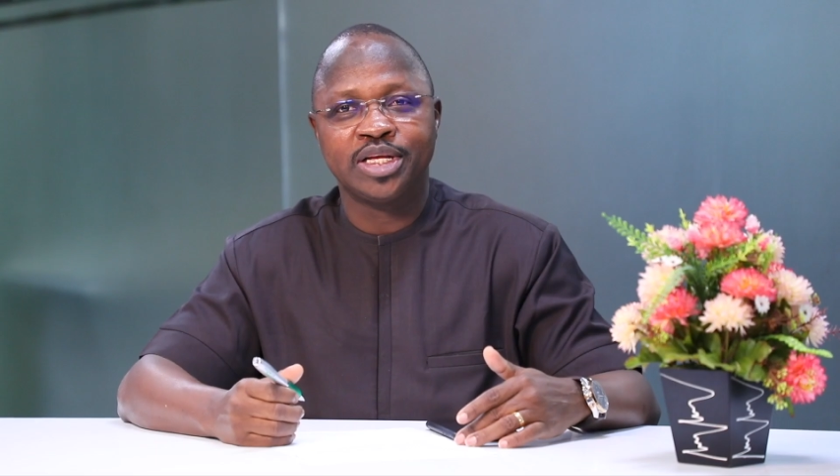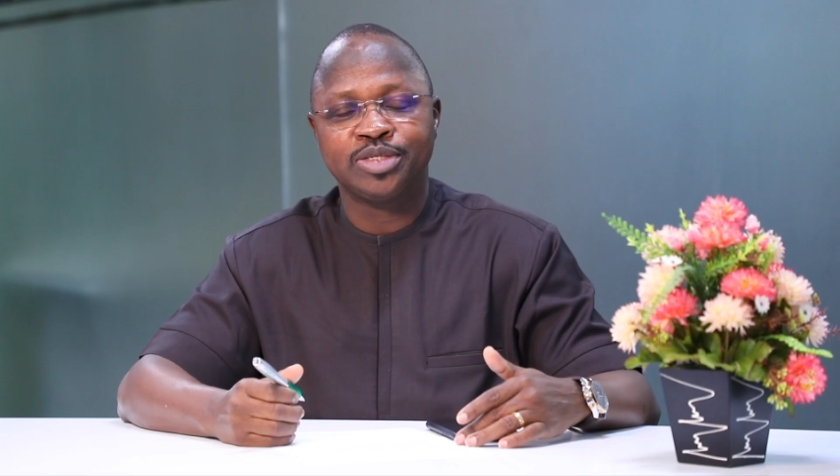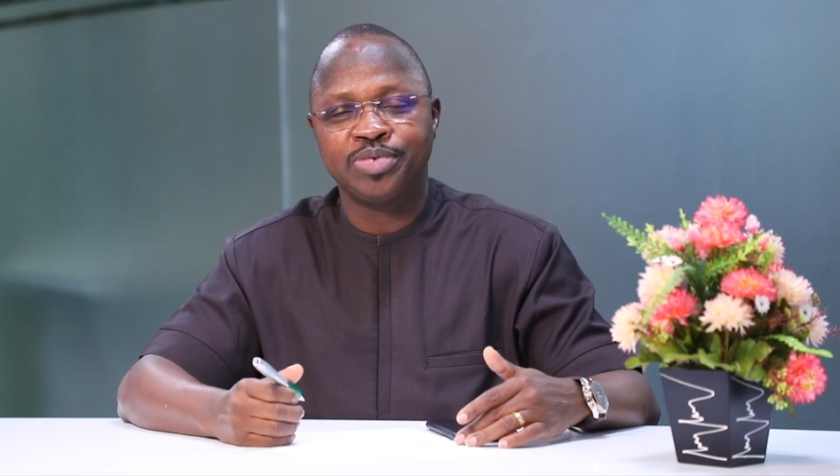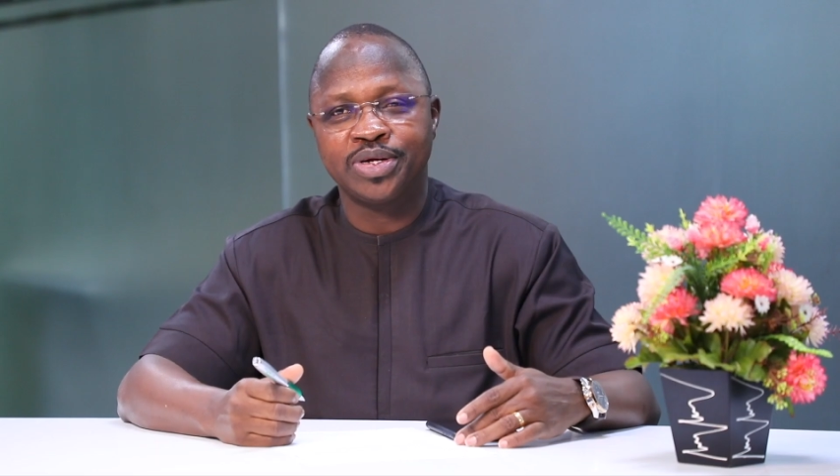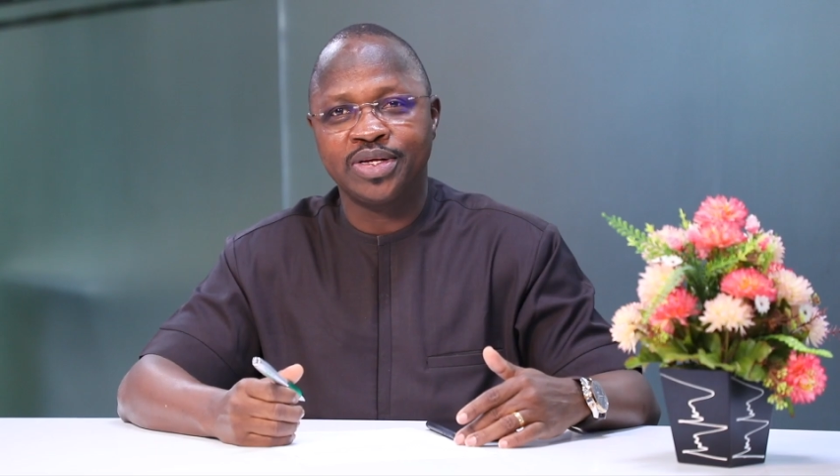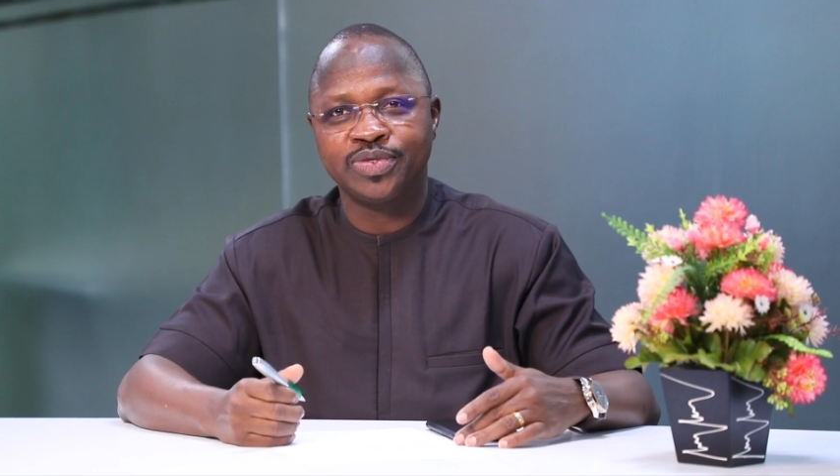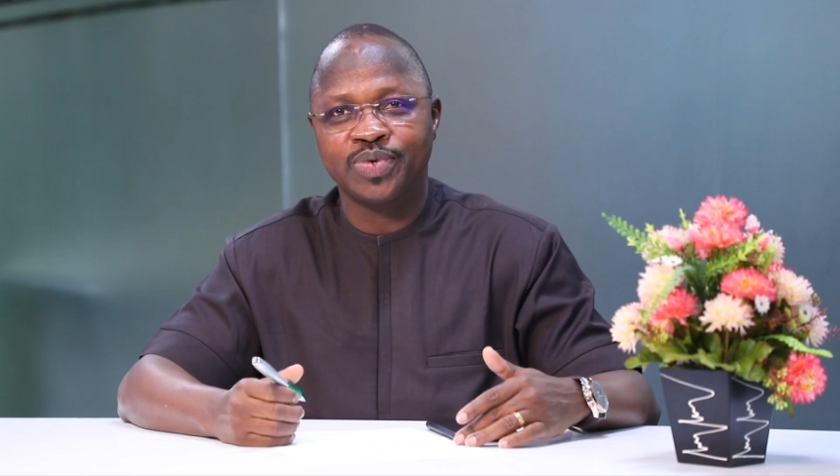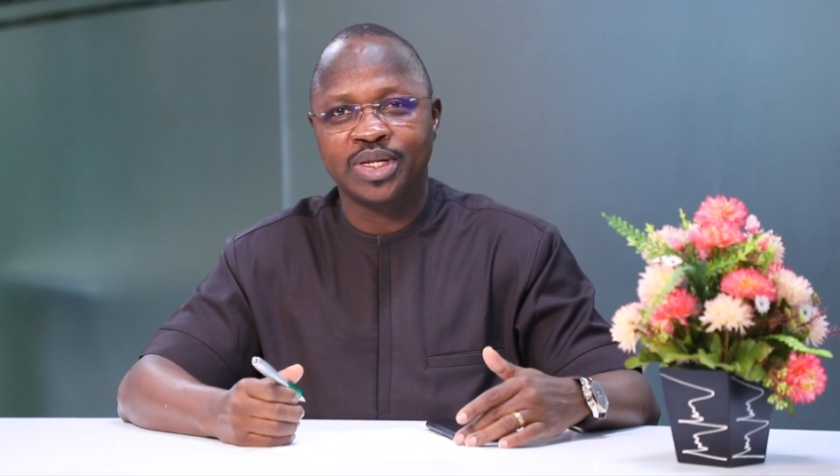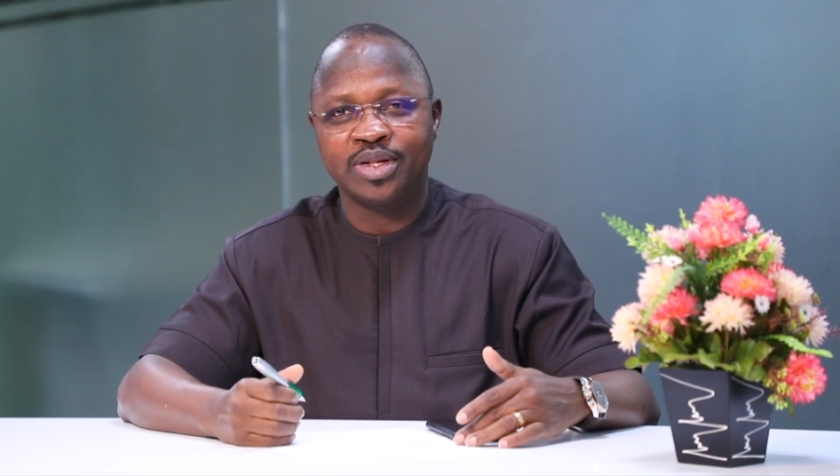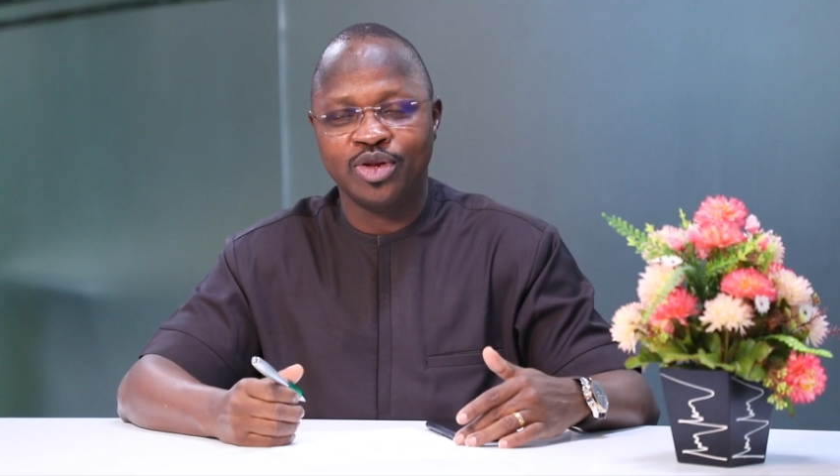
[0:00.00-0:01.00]
experience
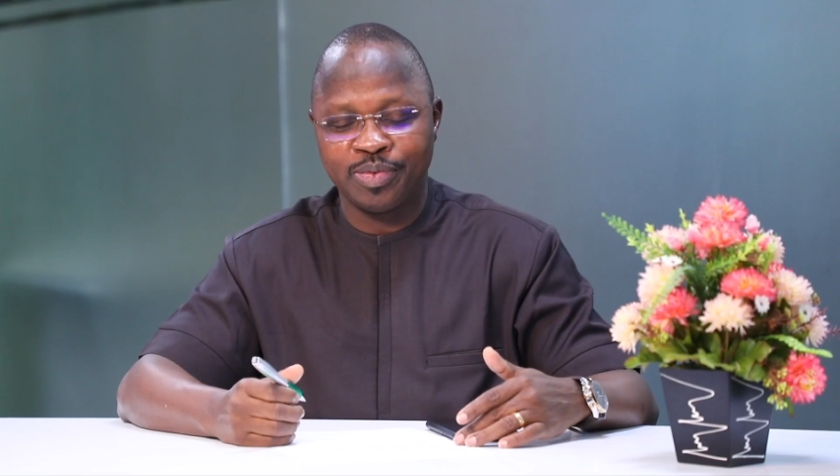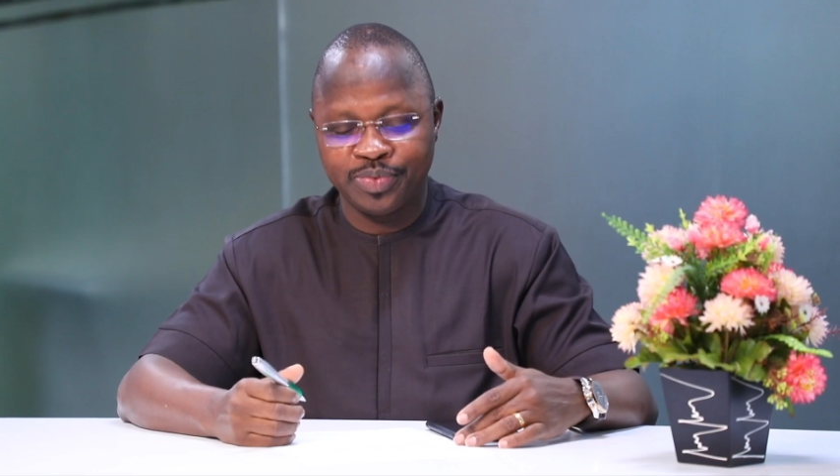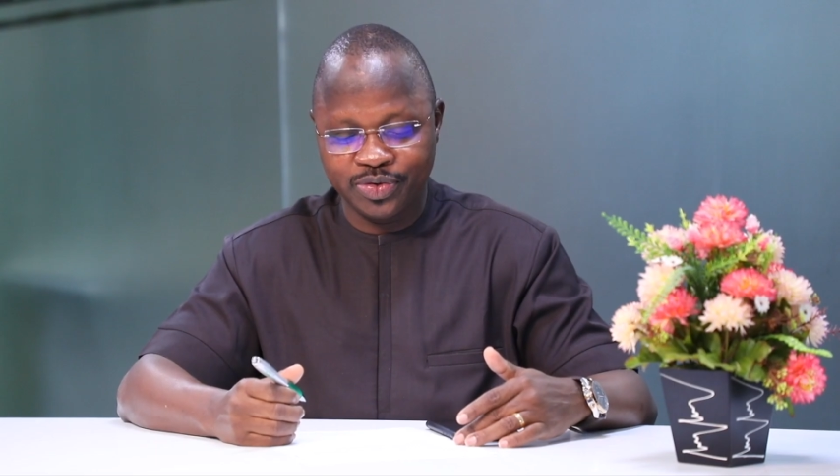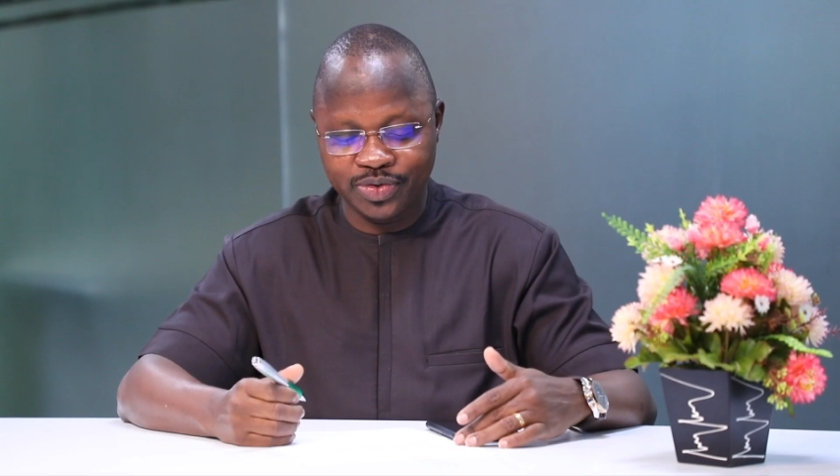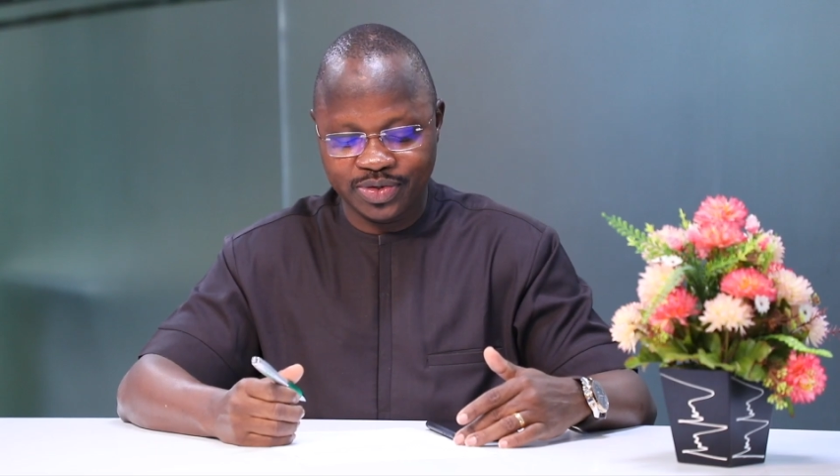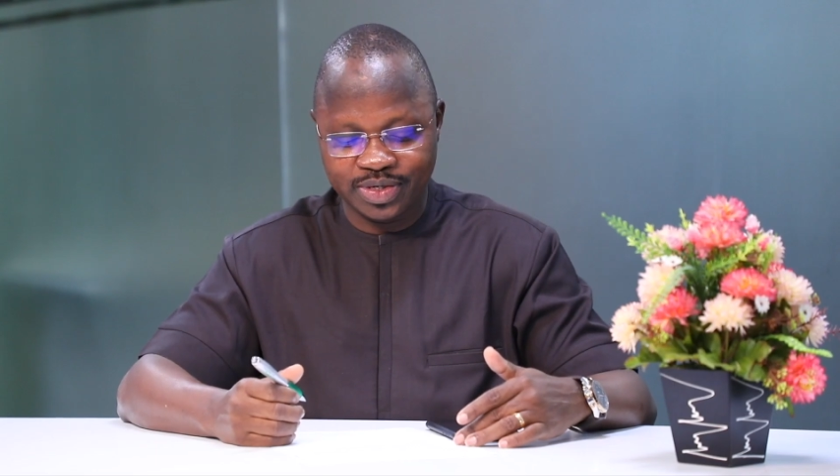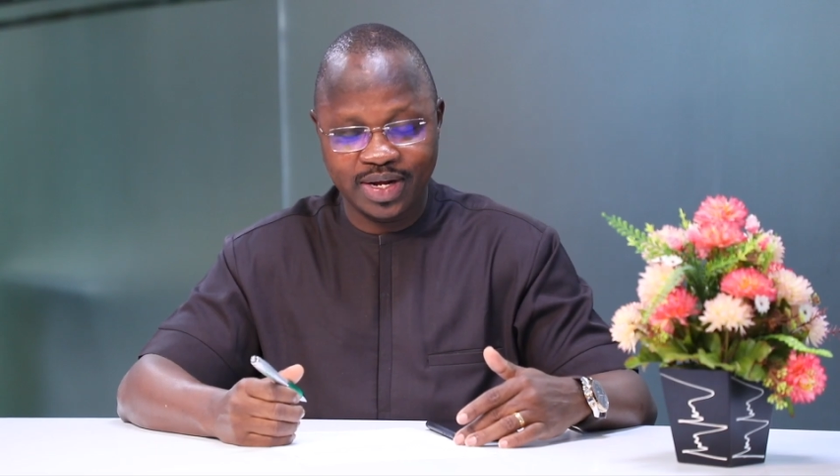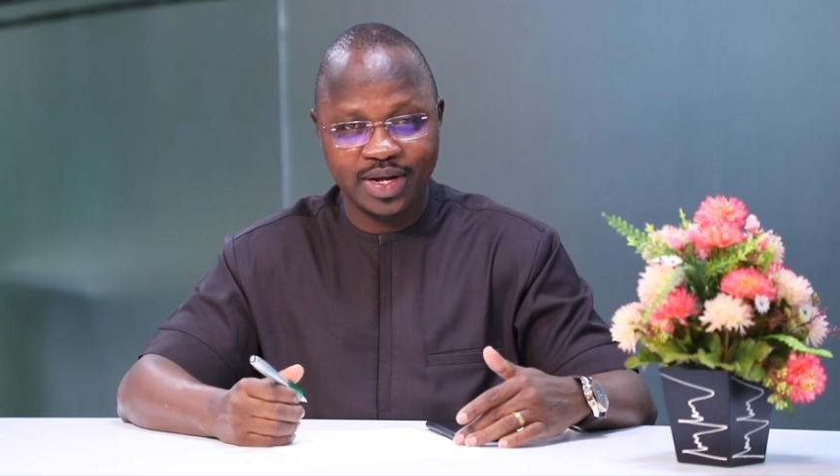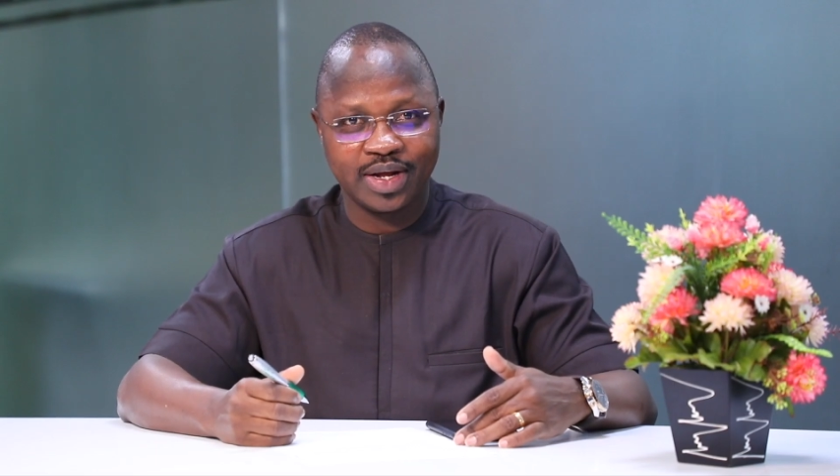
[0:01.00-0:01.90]
with Neptune